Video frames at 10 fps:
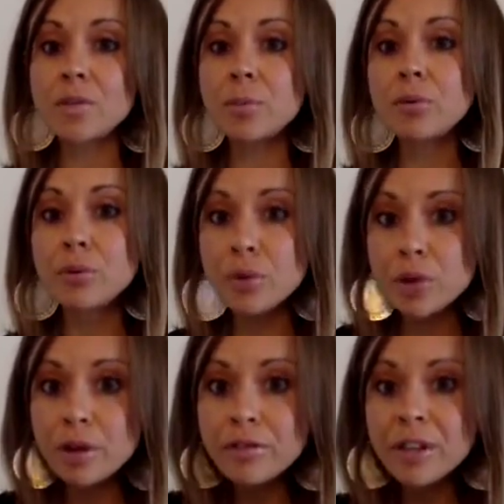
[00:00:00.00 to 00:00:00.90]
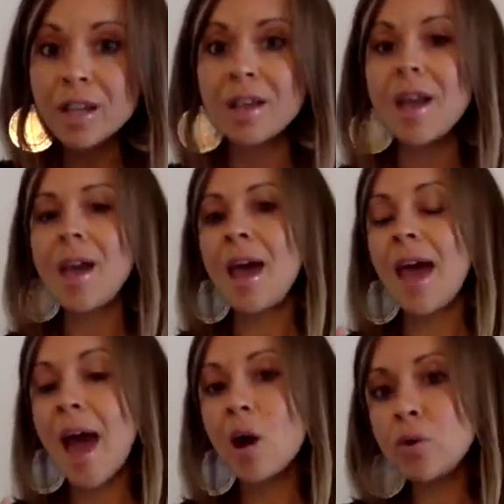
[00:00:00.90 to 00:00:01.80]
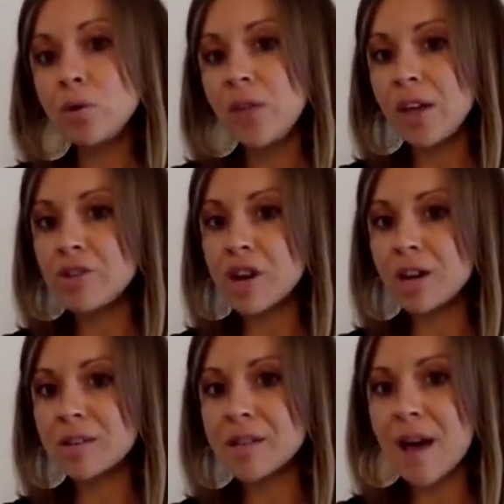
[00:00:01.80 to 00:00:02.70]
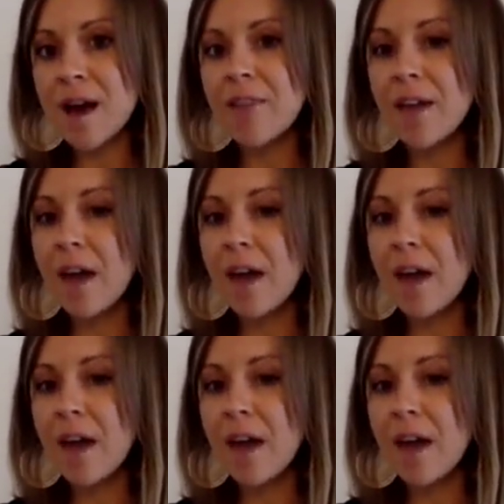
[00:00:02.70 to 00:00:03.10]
for proving how good their drugs are.